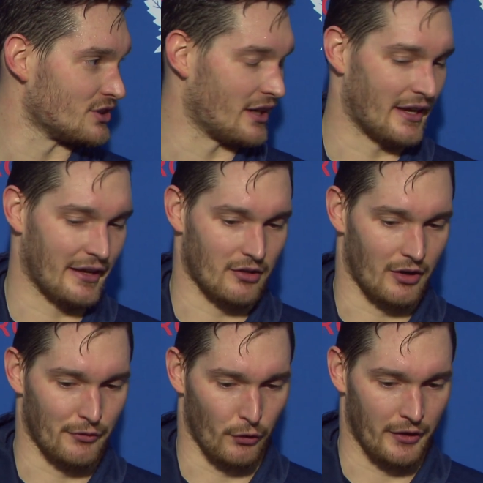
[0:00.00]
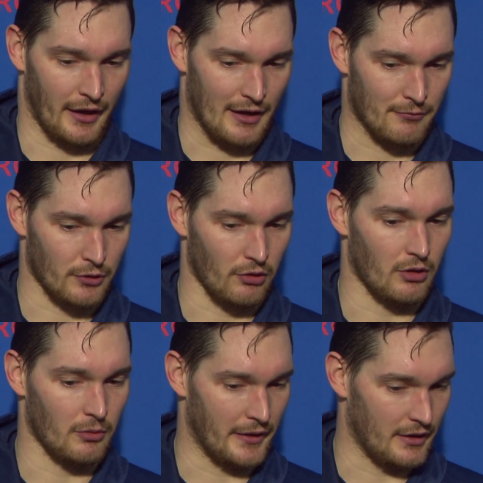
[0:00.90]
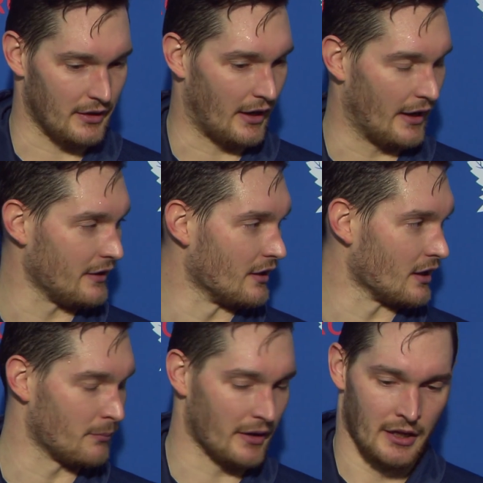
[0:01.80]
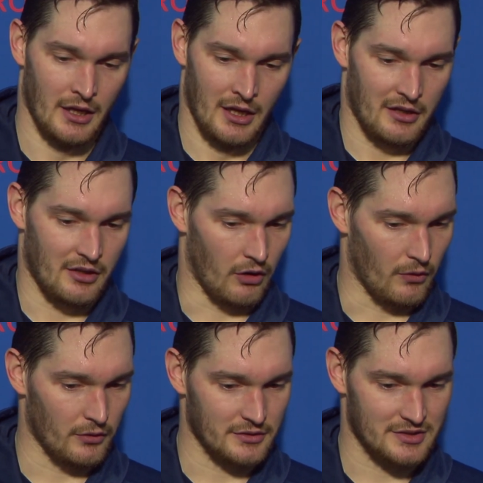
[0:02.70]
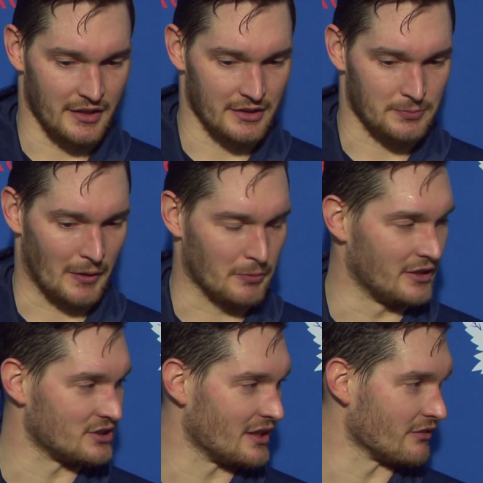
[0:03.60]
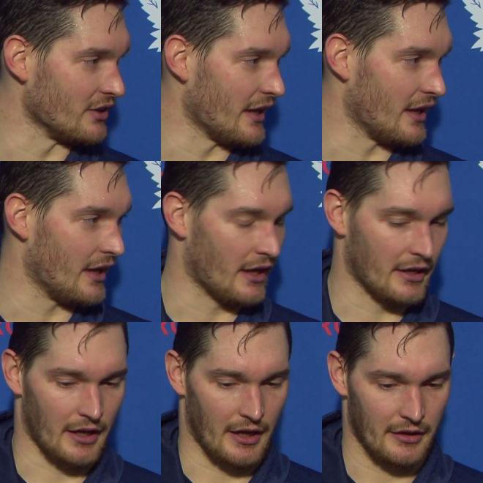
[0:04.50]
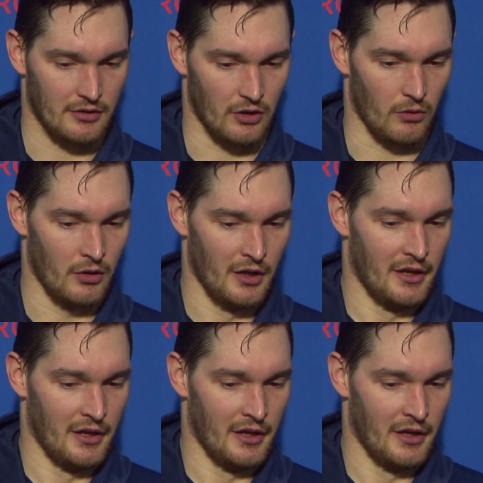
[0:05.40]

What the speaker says: You know, I've only had him for a little bit here, but, you know, seeing his preparation every day and, you know,